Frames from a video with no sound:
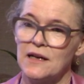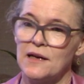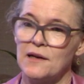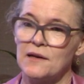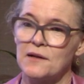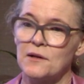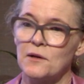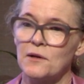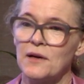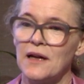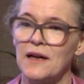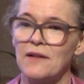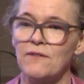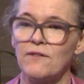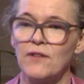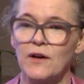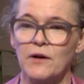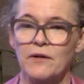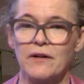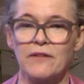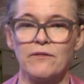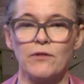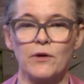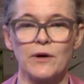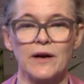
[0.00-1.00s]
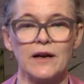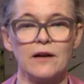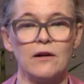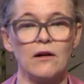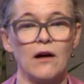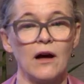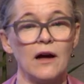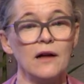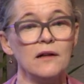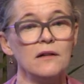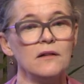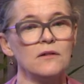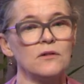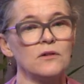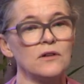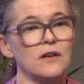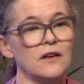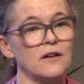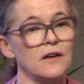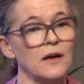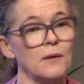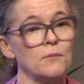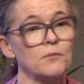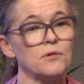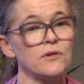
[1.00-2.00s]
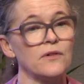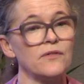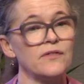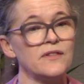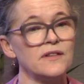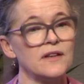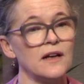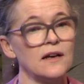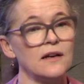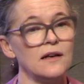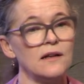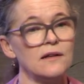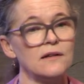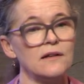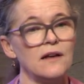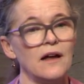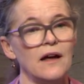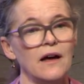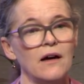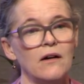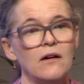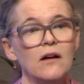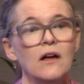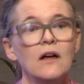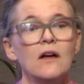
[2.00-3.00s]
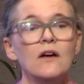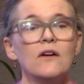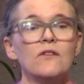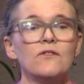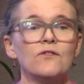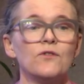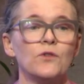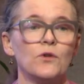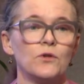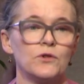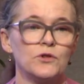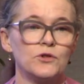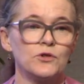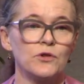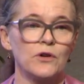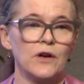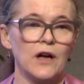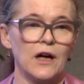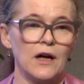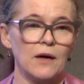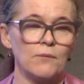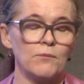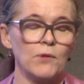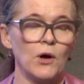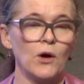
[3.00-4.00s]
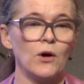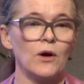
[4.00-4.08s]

It's looking very, very nice on a number of studies now for um,